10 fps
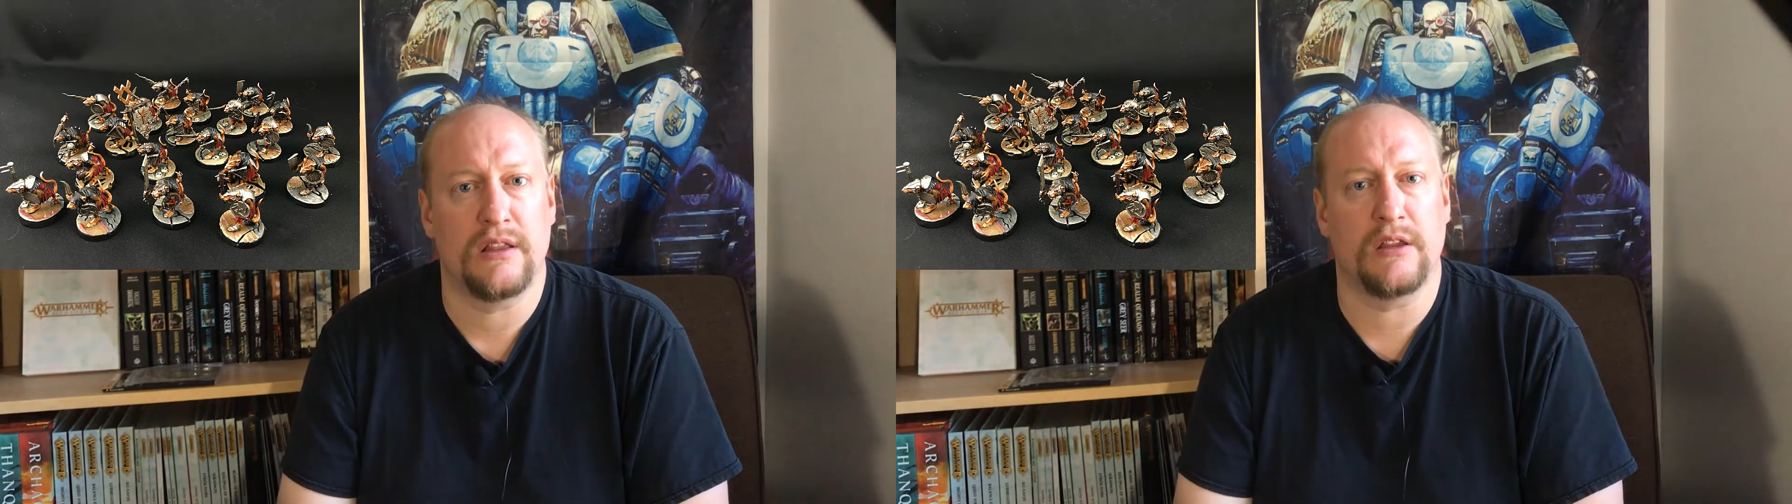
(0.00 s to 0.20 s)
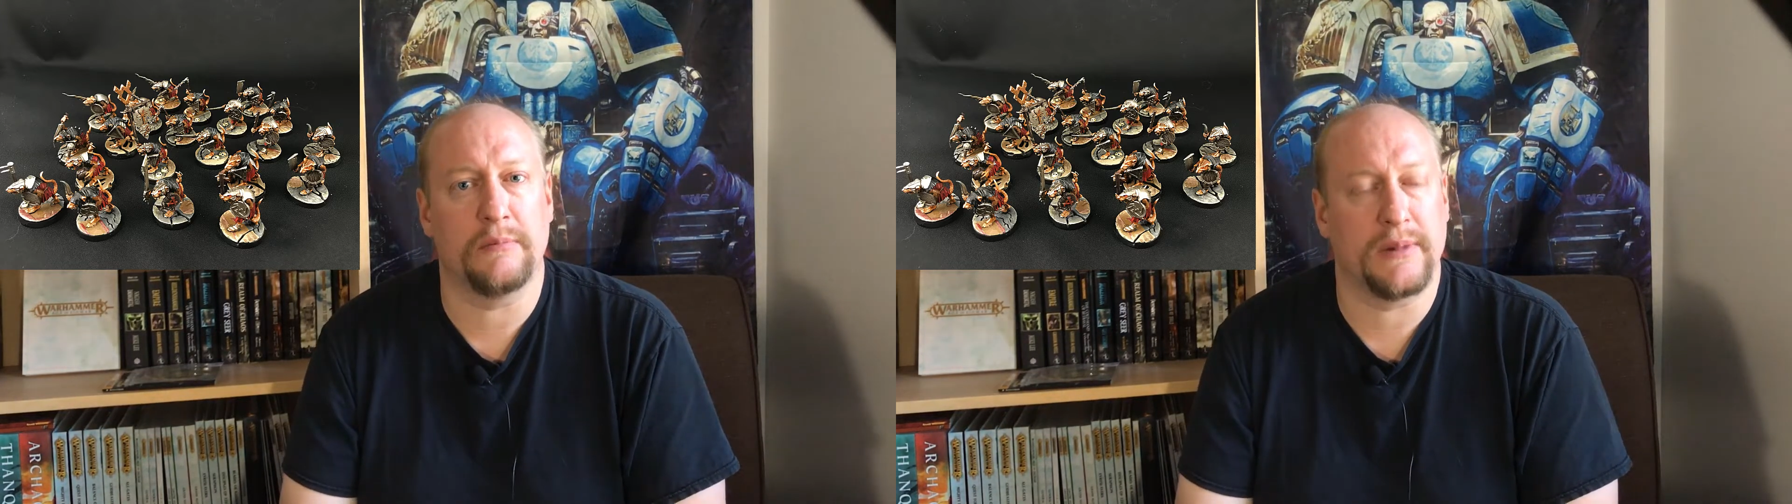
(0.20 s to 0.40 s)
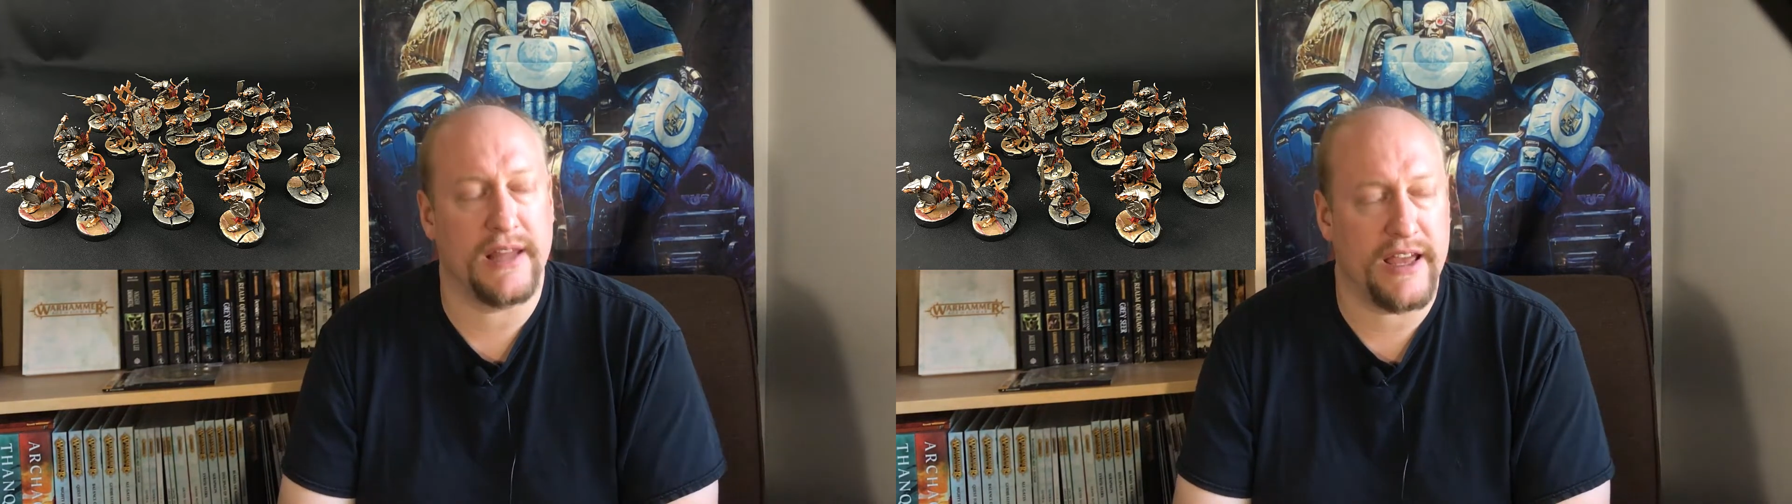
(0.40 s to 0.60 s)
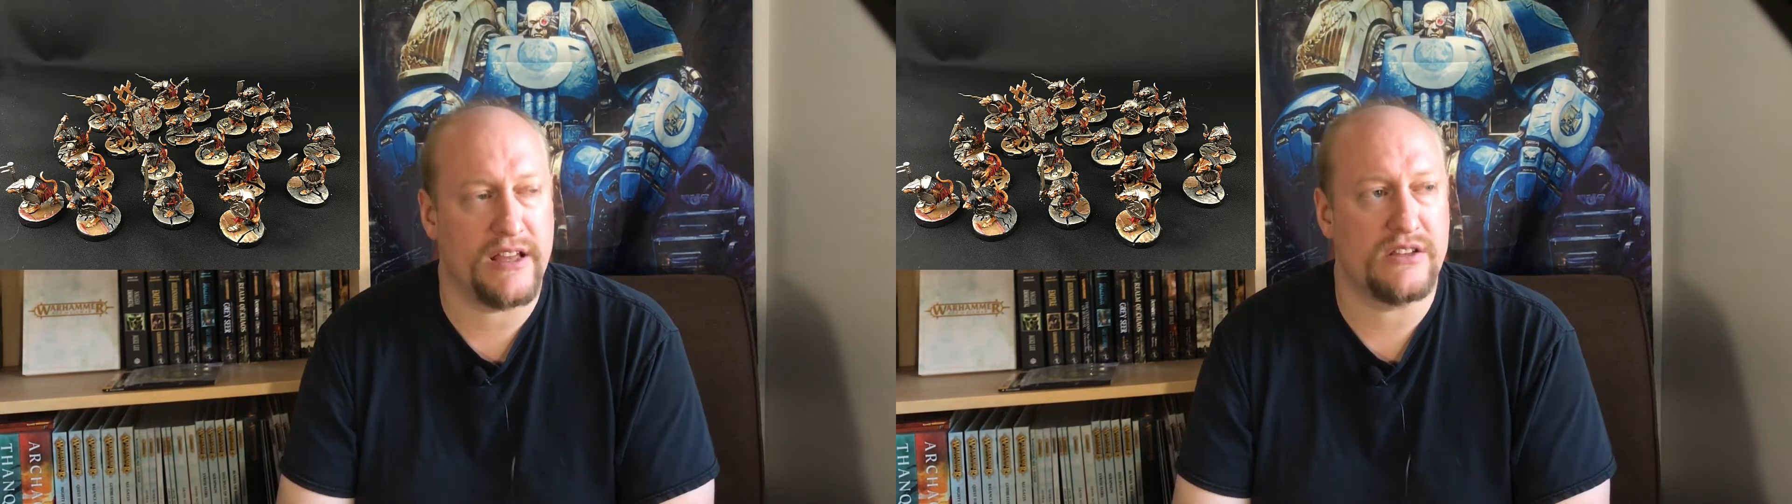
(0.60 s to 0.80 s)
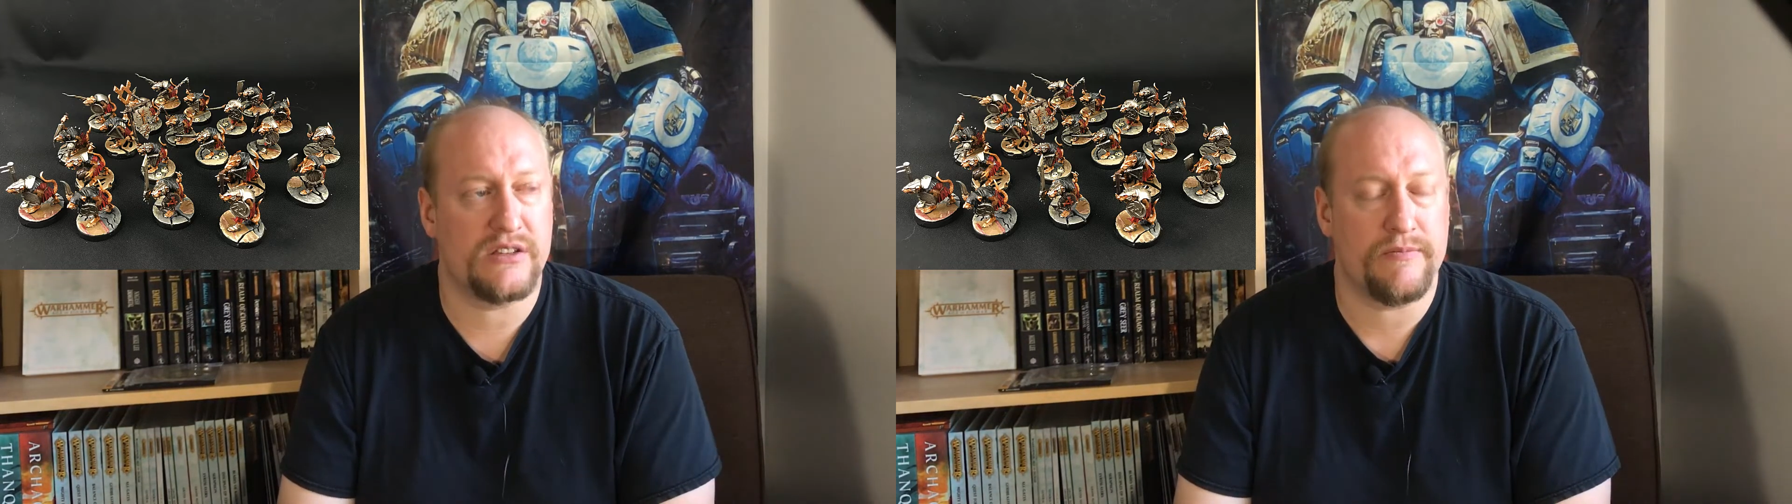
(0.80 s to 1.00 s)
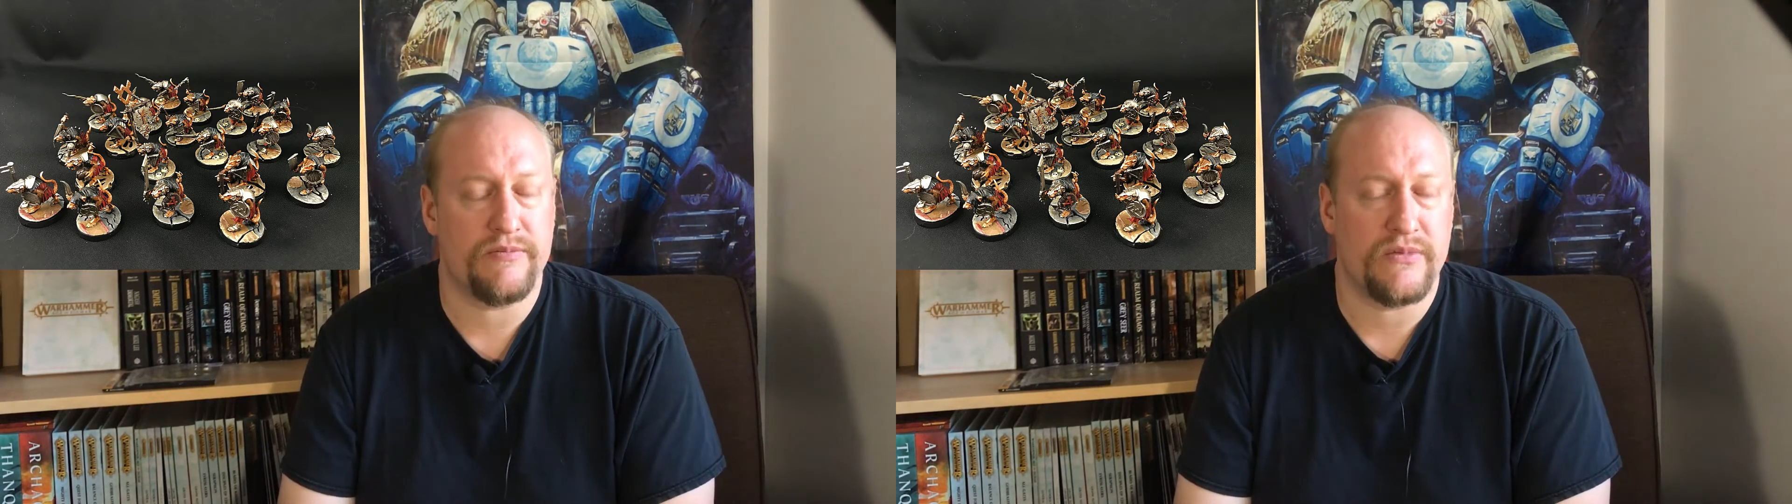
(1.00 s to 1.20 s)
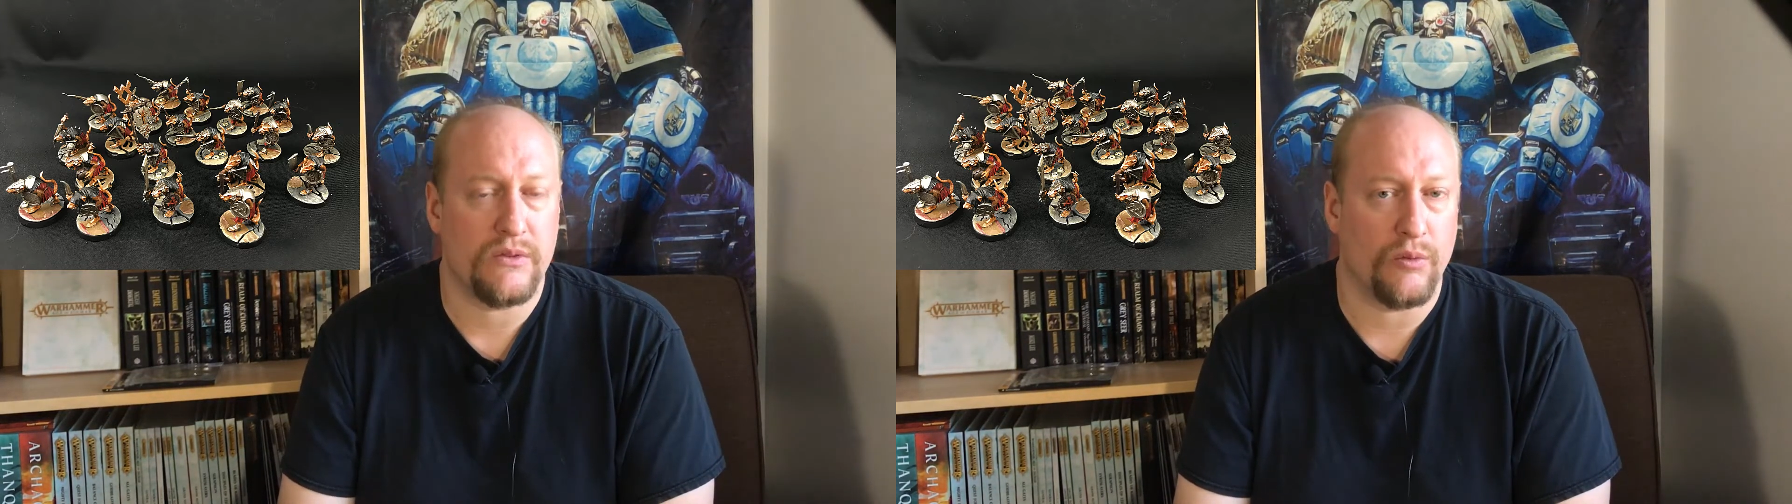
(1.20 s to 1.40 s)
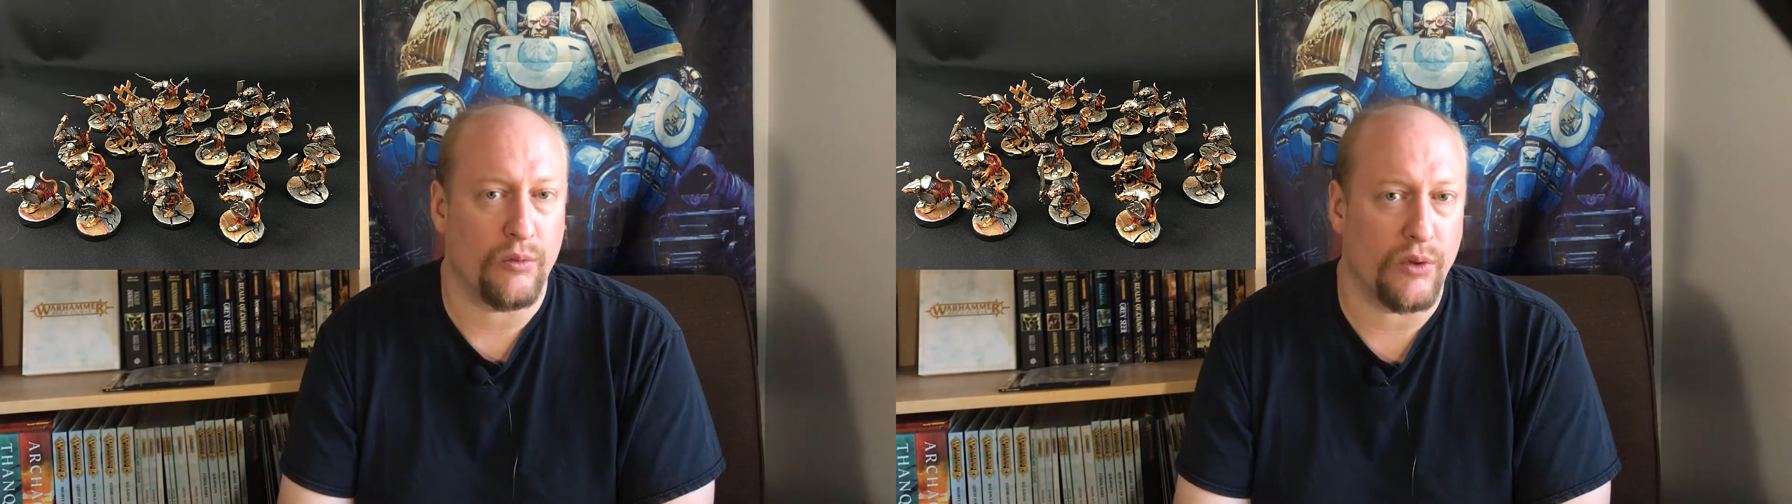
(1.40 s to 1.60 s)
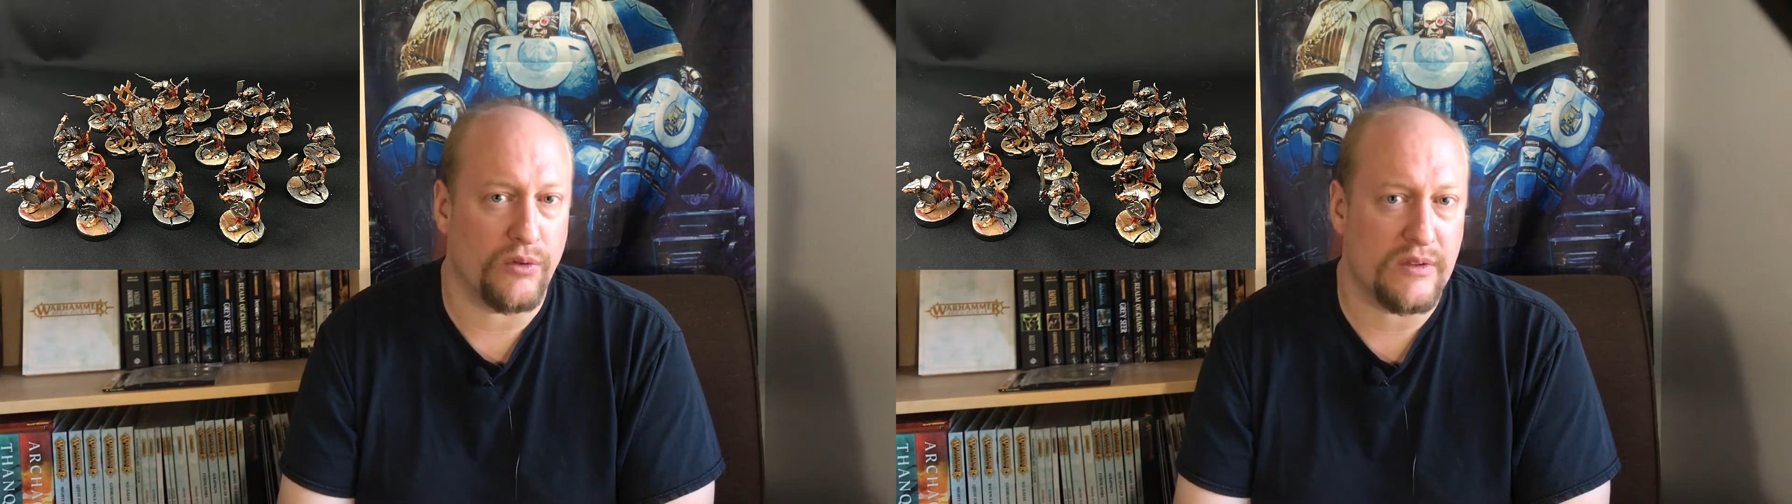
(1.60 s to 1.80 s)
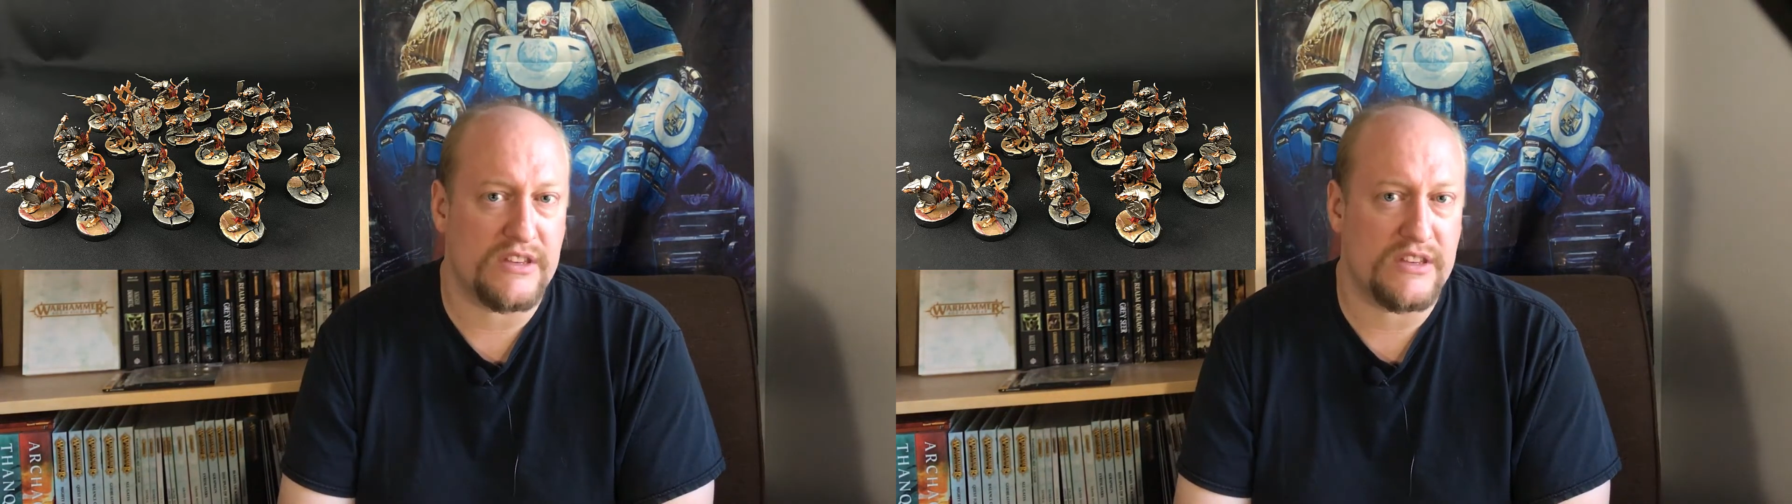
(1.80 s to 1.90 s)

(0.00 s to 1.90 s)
The blades will